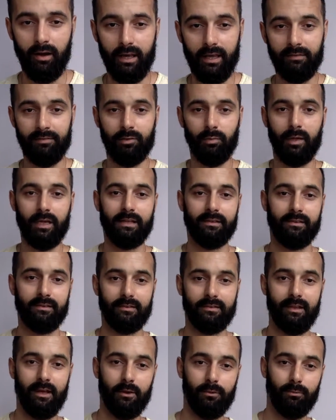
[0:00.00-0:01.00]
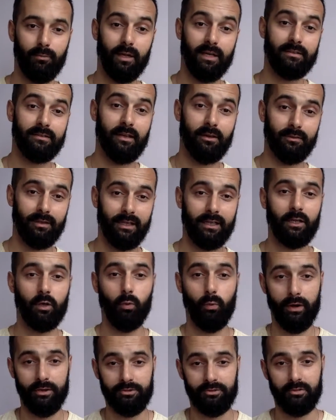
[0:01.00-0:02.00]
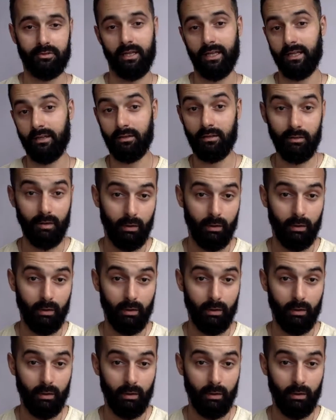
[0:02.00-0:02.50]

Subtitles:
even when it sounds like a question, like